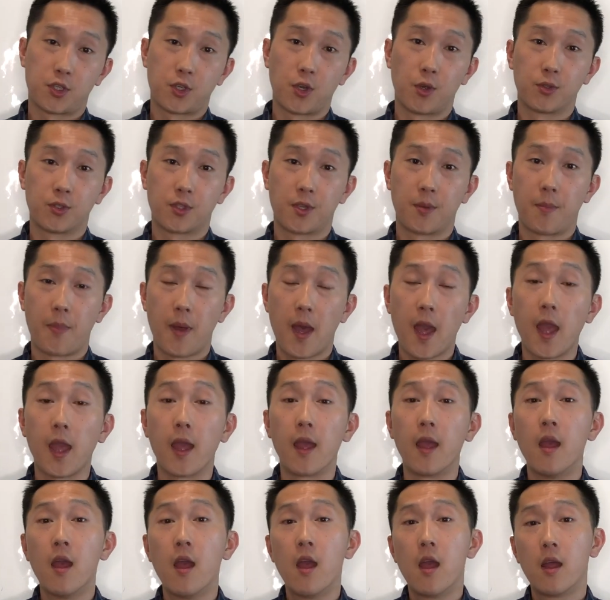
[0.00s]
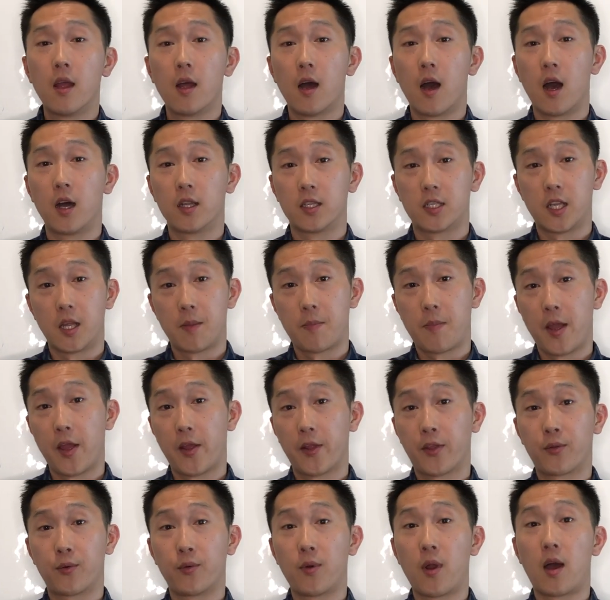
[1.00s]
chose to pay. Did they
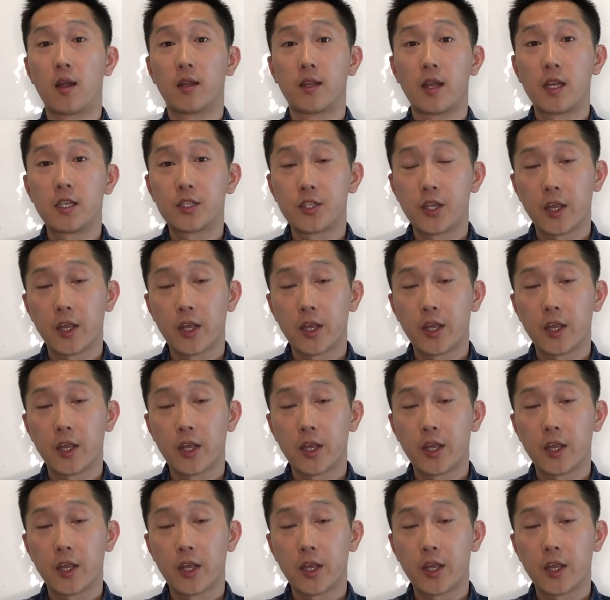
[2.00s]
pay through online